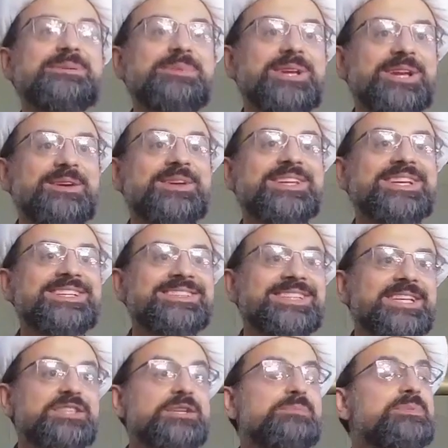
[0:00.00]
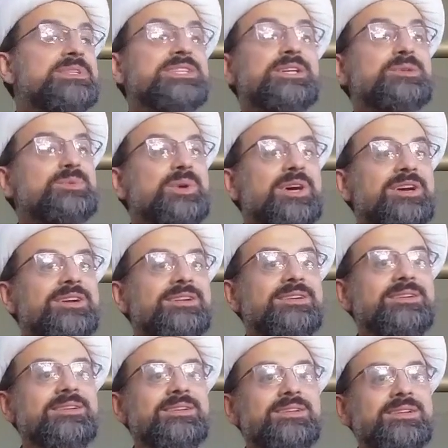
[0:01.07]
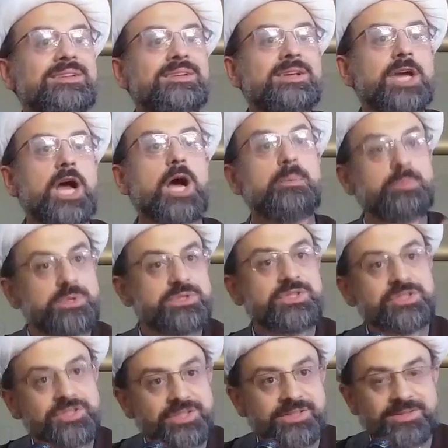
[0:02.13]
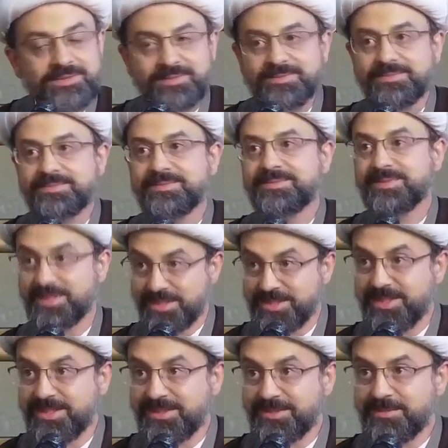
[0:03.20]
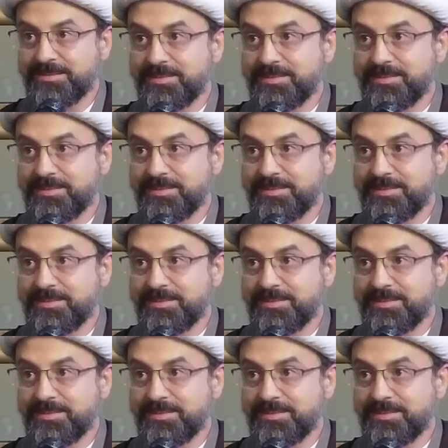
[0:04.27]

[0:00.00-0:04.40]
it mean nowadays? It represents what? A position, isn't it?